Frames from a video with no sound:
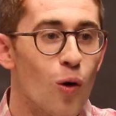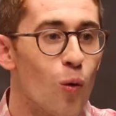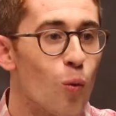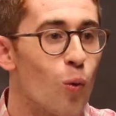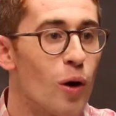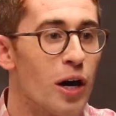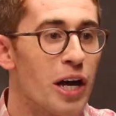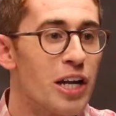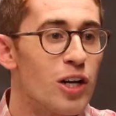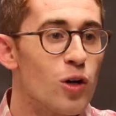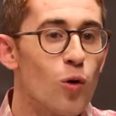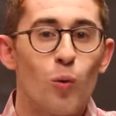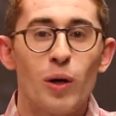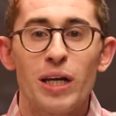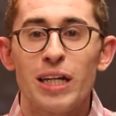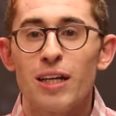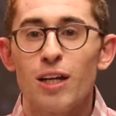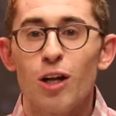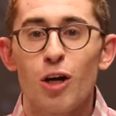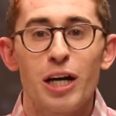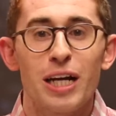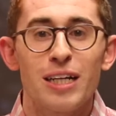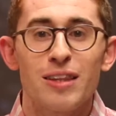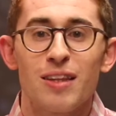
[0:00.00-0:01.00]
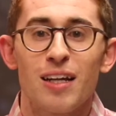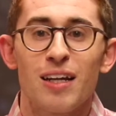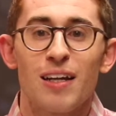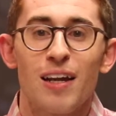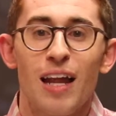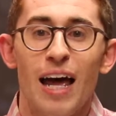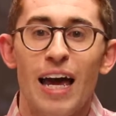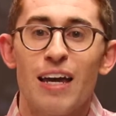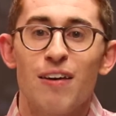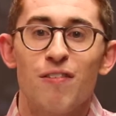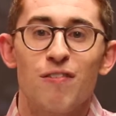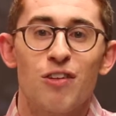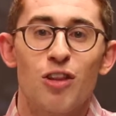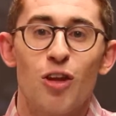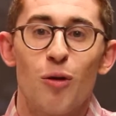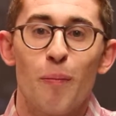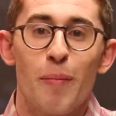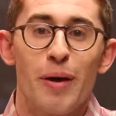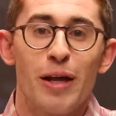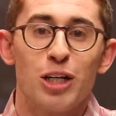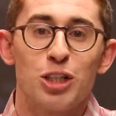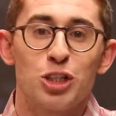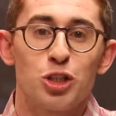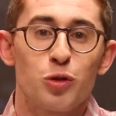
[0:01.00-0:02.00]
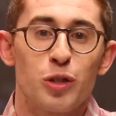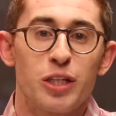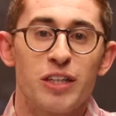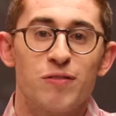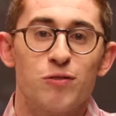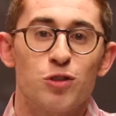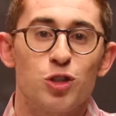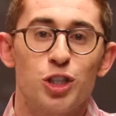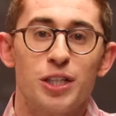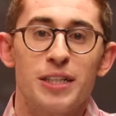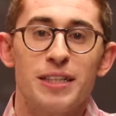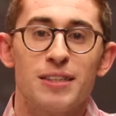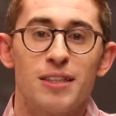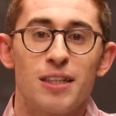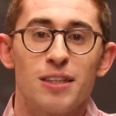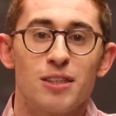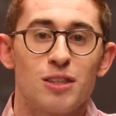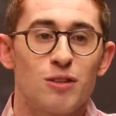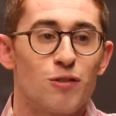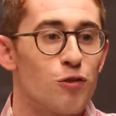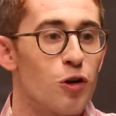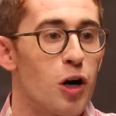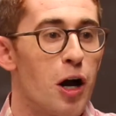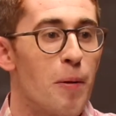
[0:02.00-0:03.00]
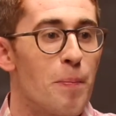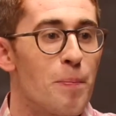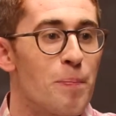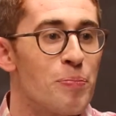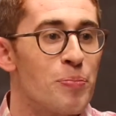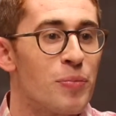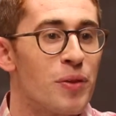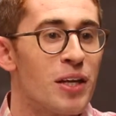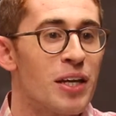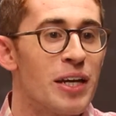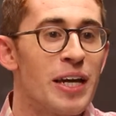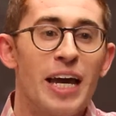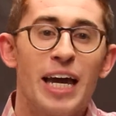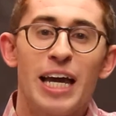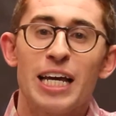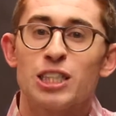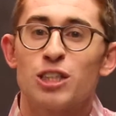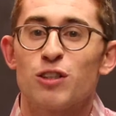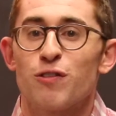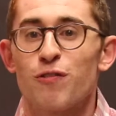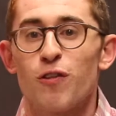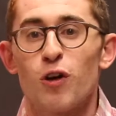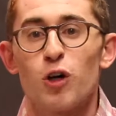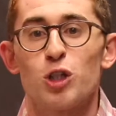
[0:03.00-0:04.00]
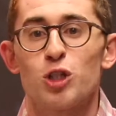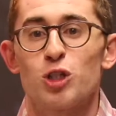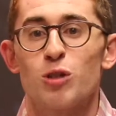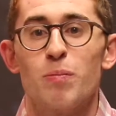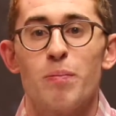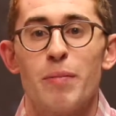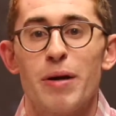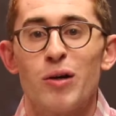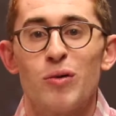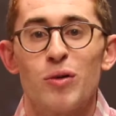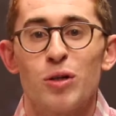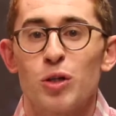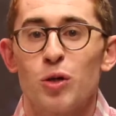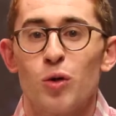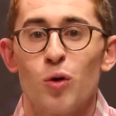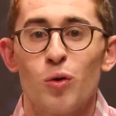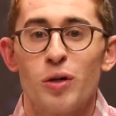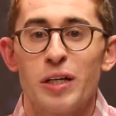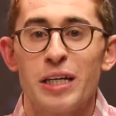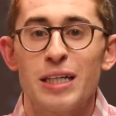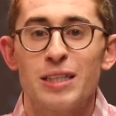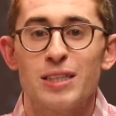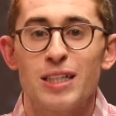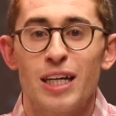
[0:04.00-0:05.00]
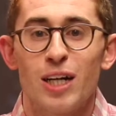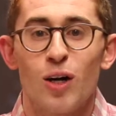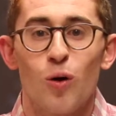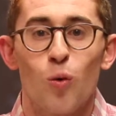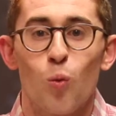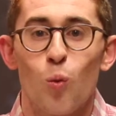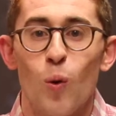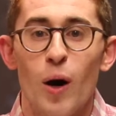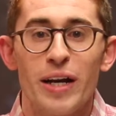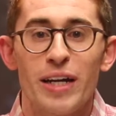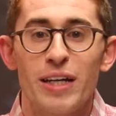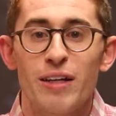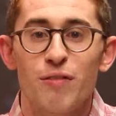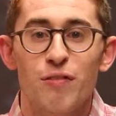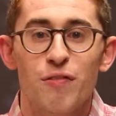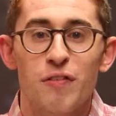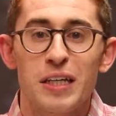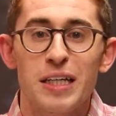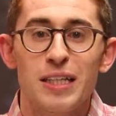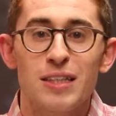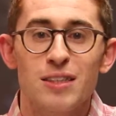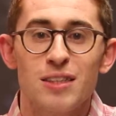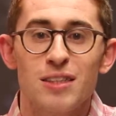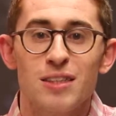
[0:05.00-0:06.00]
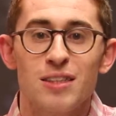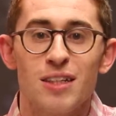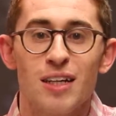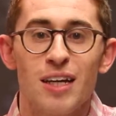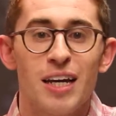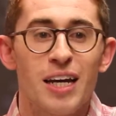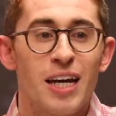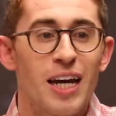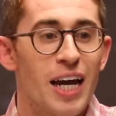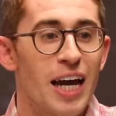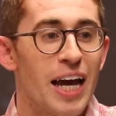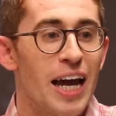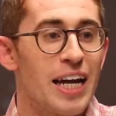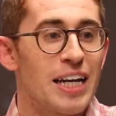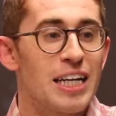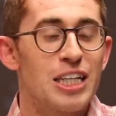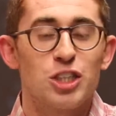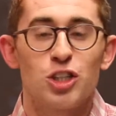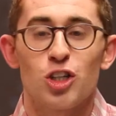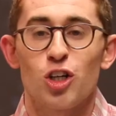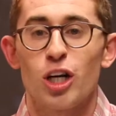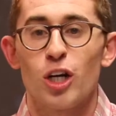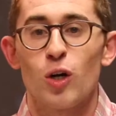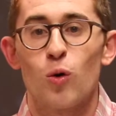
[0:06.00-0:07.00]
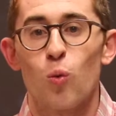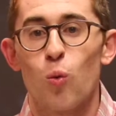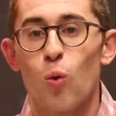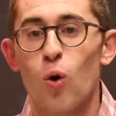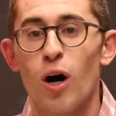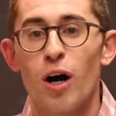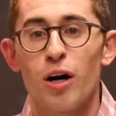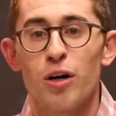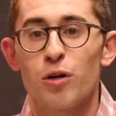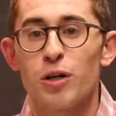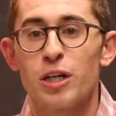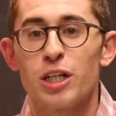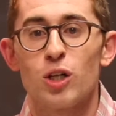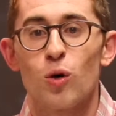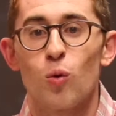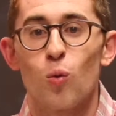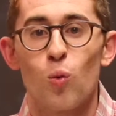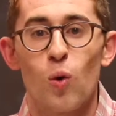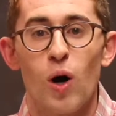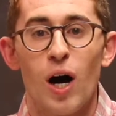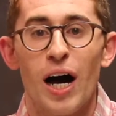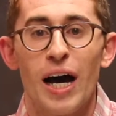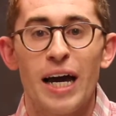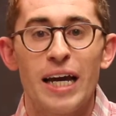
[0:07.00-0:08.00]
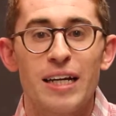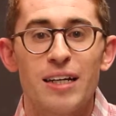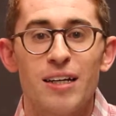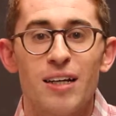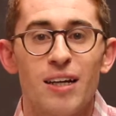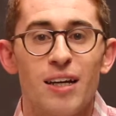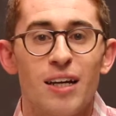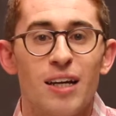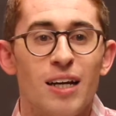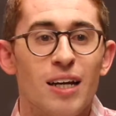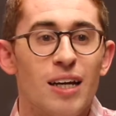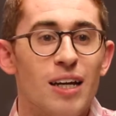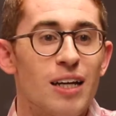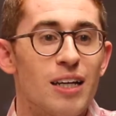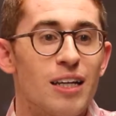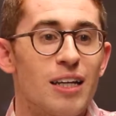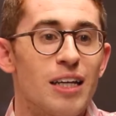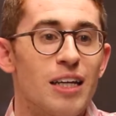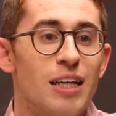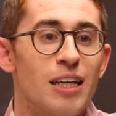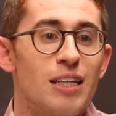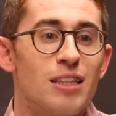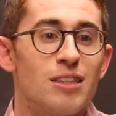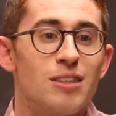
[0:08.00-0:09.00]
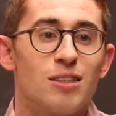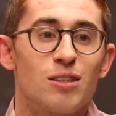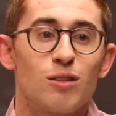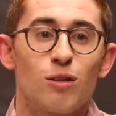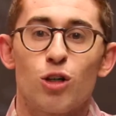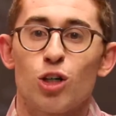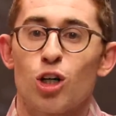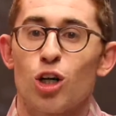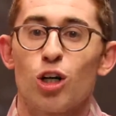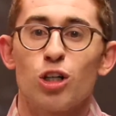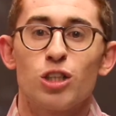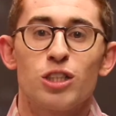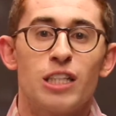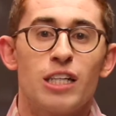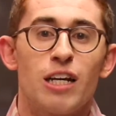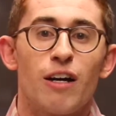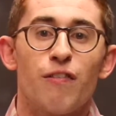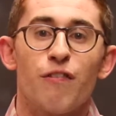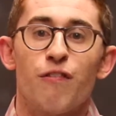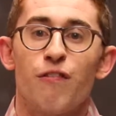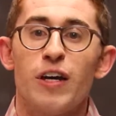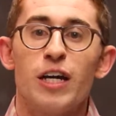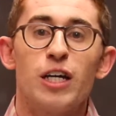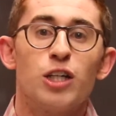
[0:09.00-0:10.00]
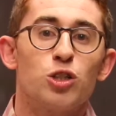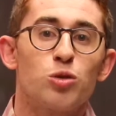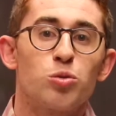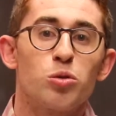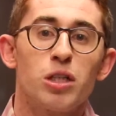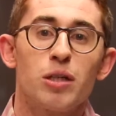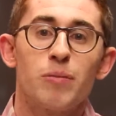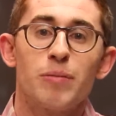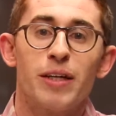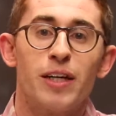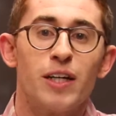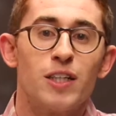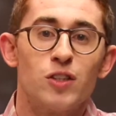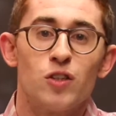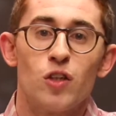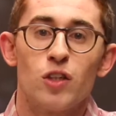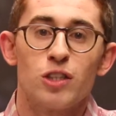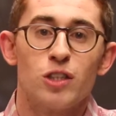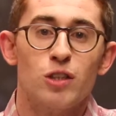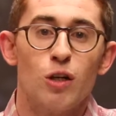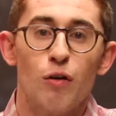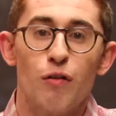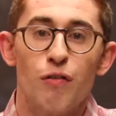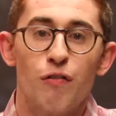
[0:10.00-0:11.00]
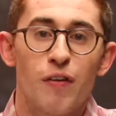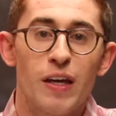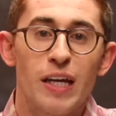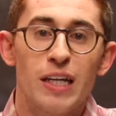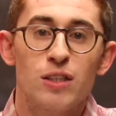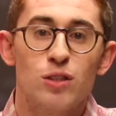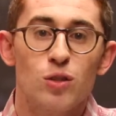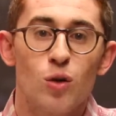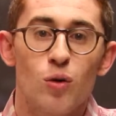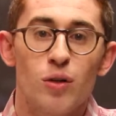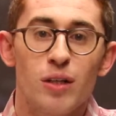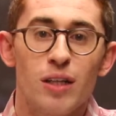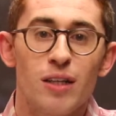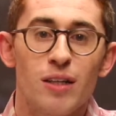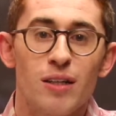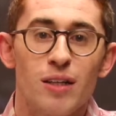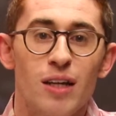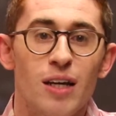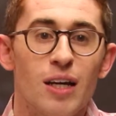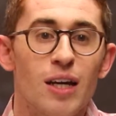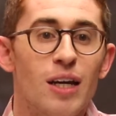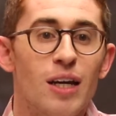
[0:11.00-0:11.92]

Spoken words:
When we look at the life and the ministry of Jesus, from his first miracle, he's at a wedding feast, and he's turning water into wine. He's cursing a fig tree because there's no figs on it.